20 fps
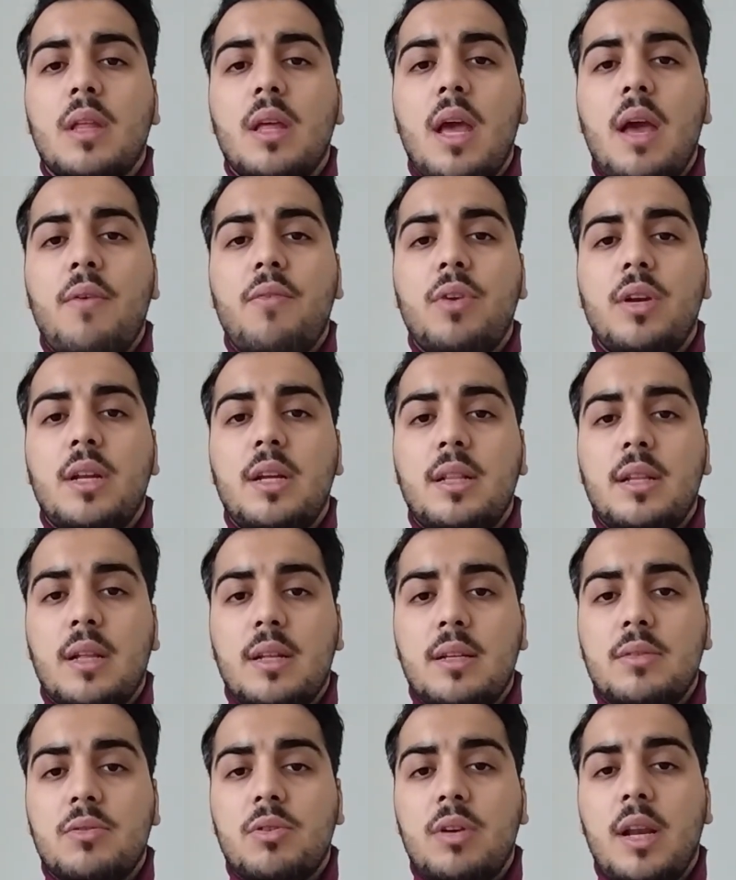everything that
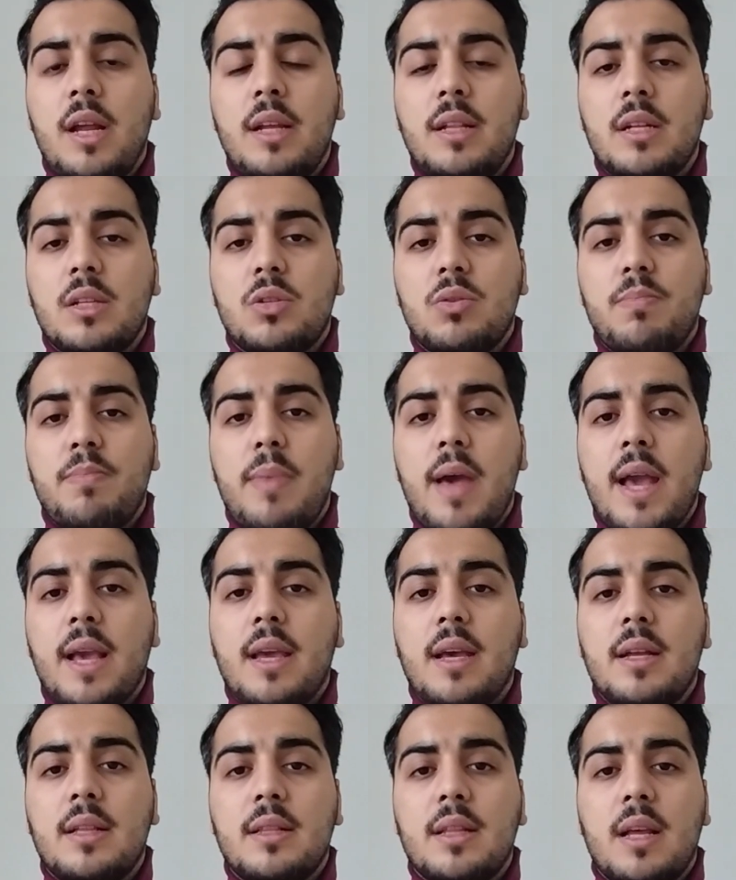is related to
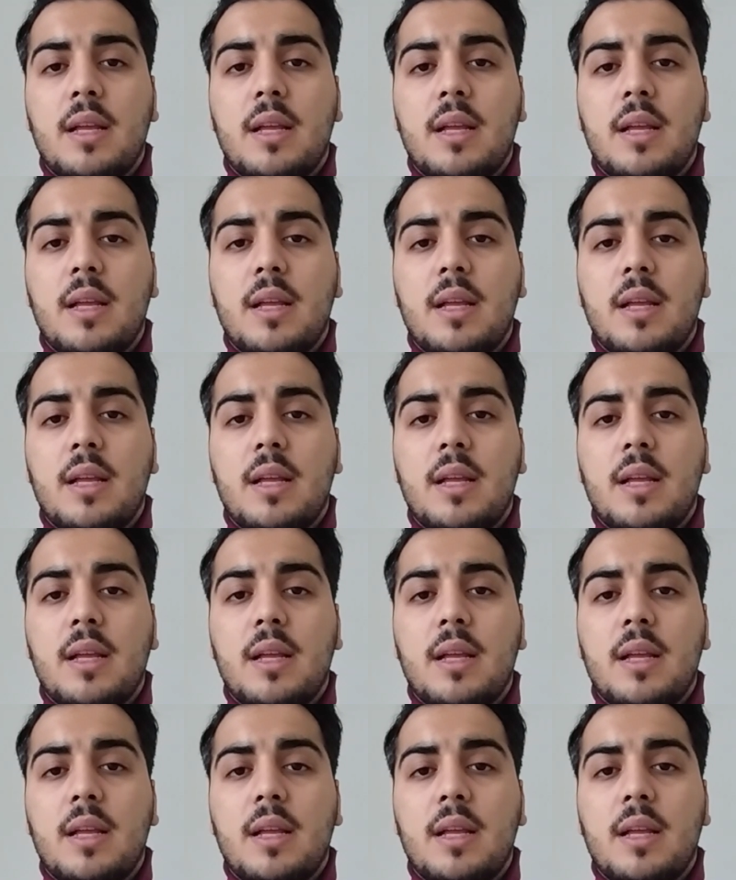backend,